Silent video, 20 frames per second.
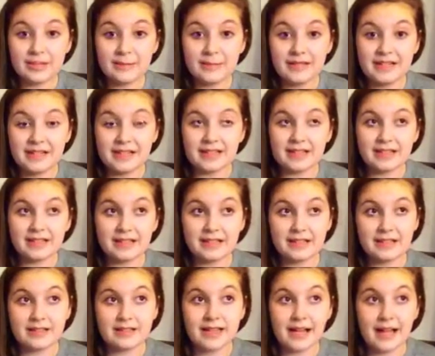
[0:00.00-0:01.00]
because
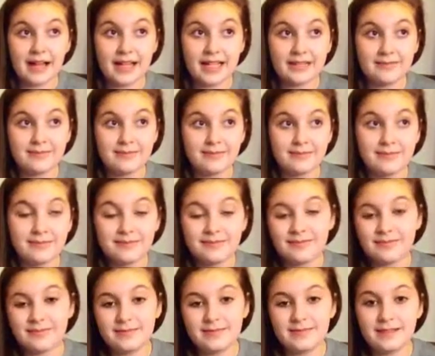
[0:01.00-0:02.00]
I
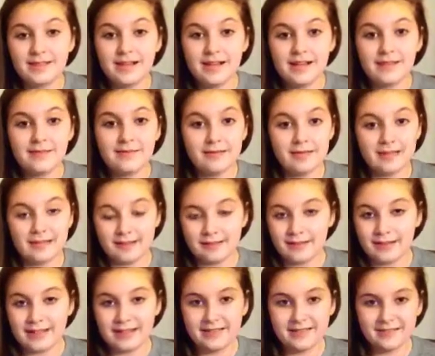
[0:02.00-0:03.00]
really don't
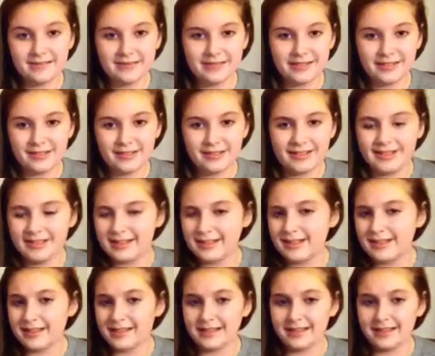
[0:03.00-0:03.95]
like real trees.